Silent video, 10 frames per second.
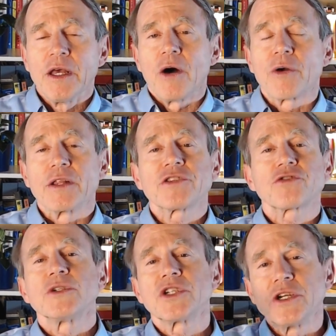Okay, let's
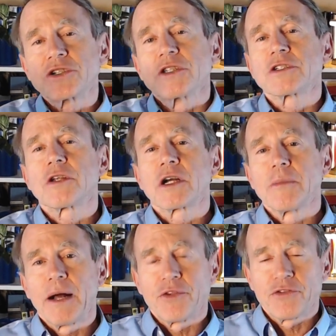switch gears and let's talk
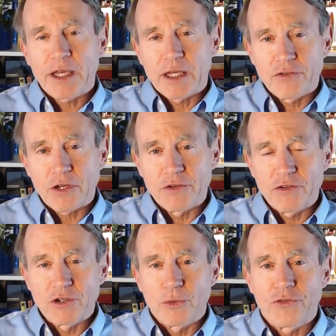about the second
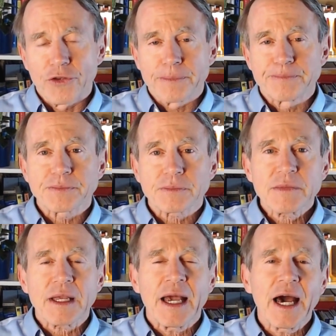constituency.
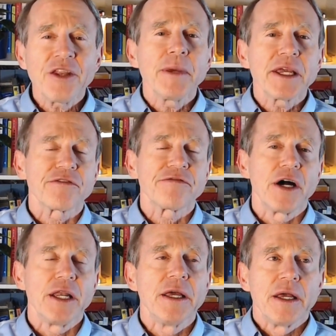How do you make it fun